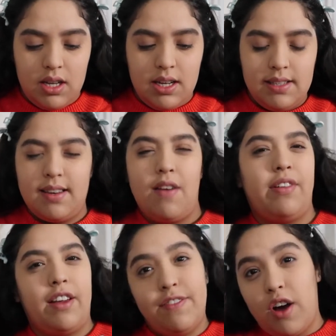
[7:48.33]
doesn't have
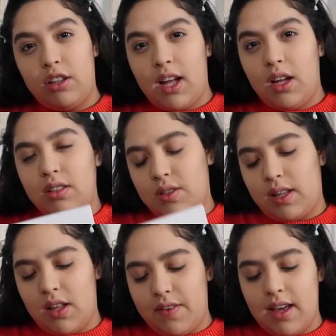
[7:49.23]
like fallout, so I
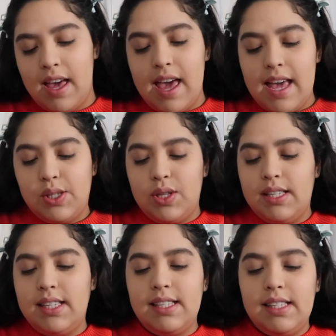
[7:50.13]
love it. So
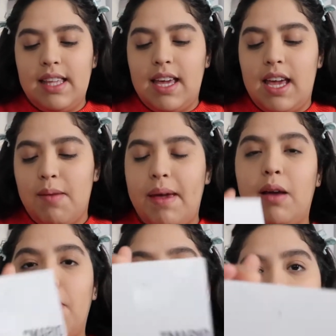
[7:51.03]
this is the
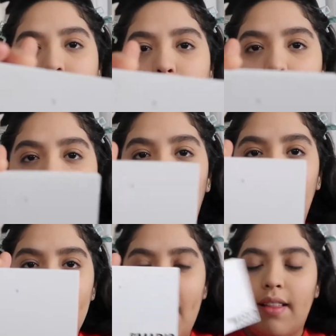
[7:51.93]
Makeup by Mario
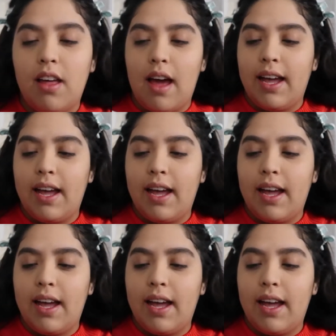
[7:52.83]
palette.